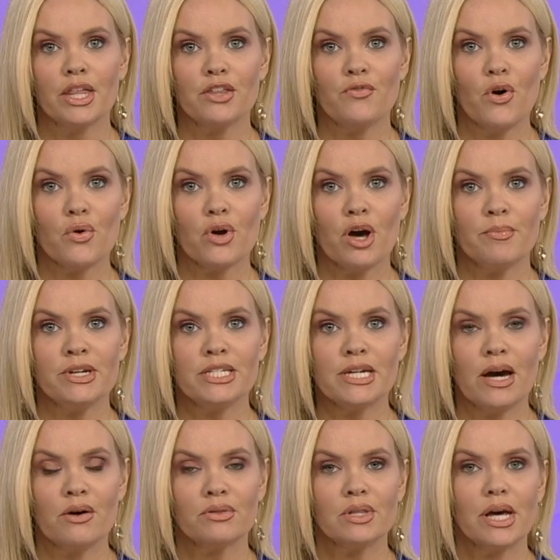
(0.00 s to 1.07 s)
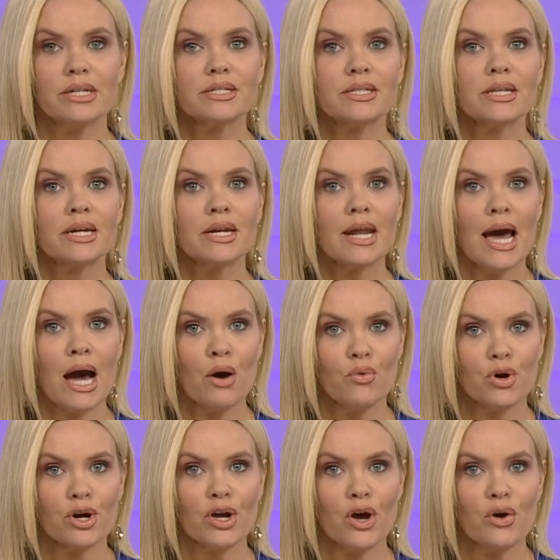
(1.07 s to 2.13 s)
The vote coming down less than an
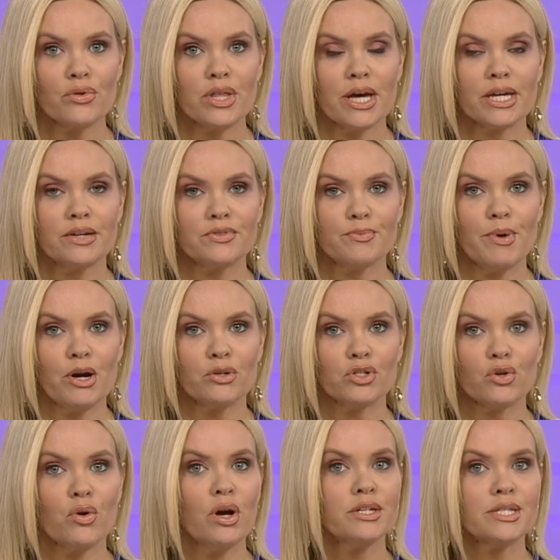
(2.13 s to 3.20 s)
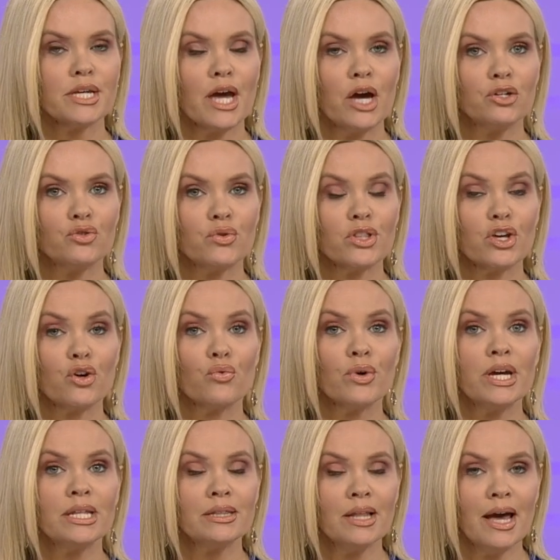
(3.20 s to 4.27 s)
hour ago. That gives parents across the country the
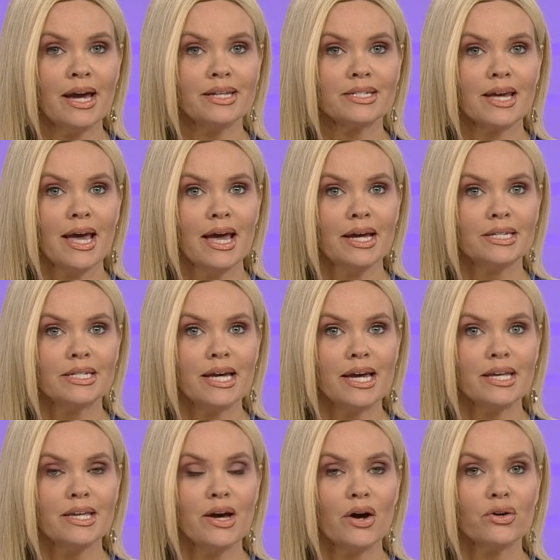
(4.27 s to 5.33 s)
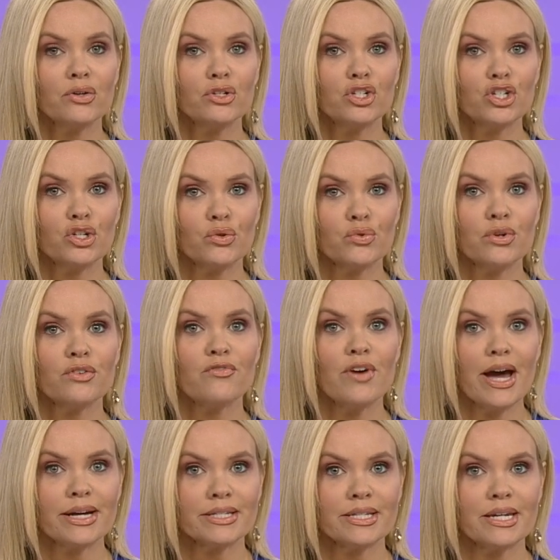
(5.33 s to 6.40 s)
green light to get younger children
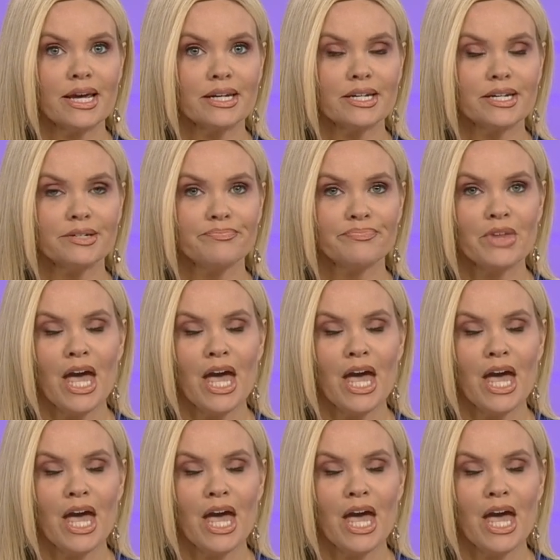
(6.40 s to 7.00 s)
vaccinated.